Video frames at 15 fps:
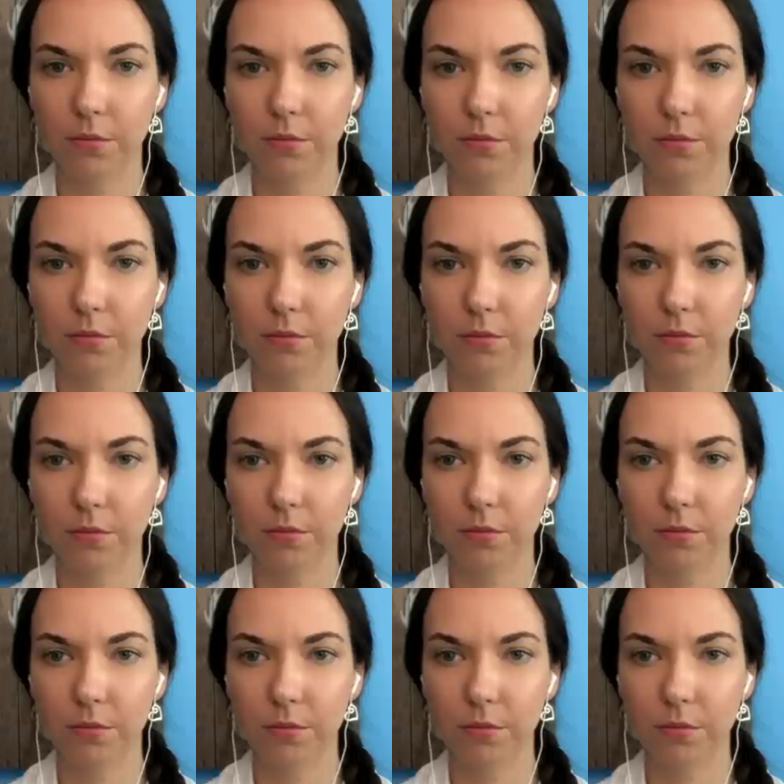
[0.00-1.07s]

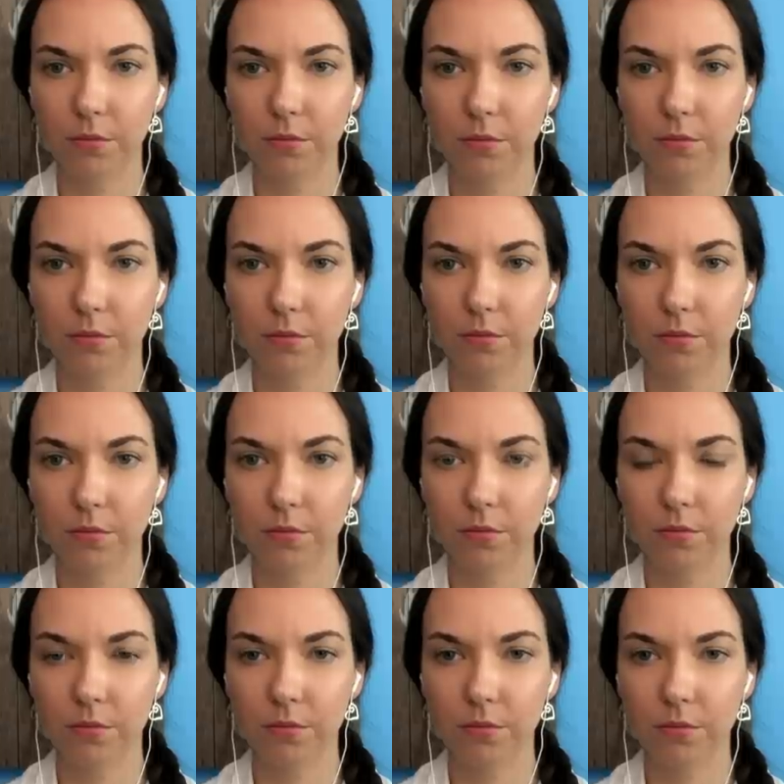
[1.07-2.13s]

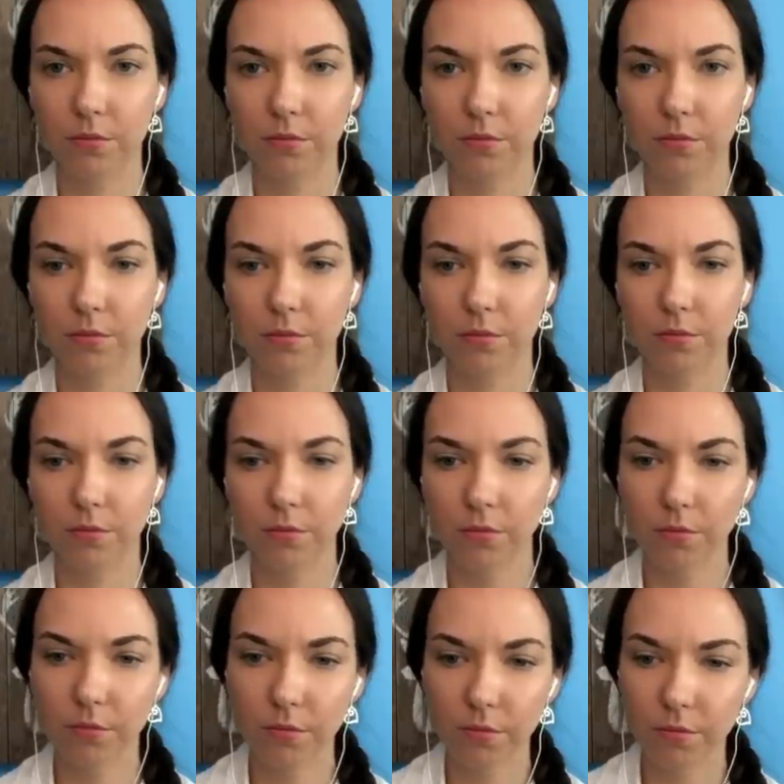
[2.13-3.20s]

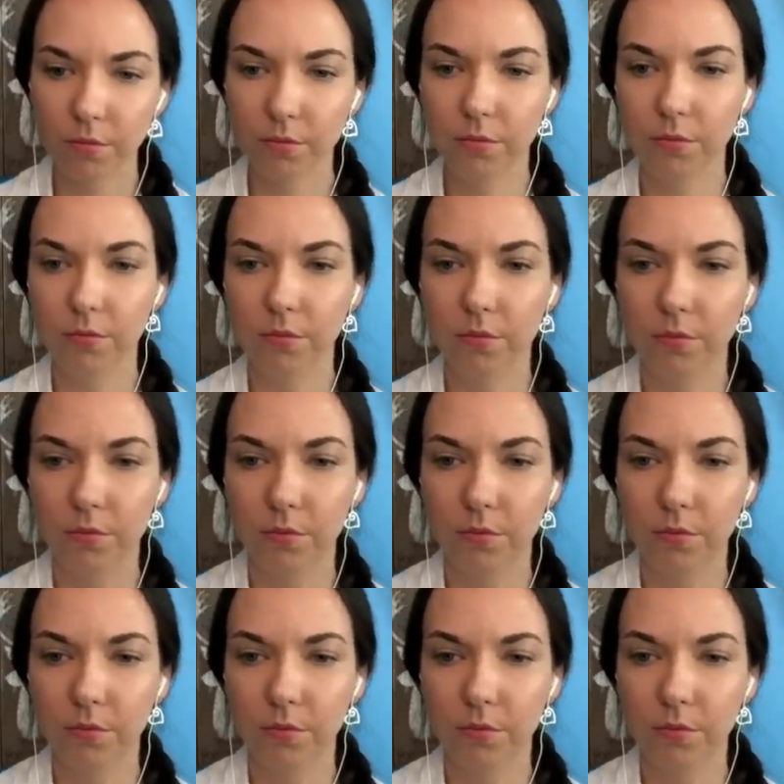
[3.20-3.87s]
This person isn't speaking.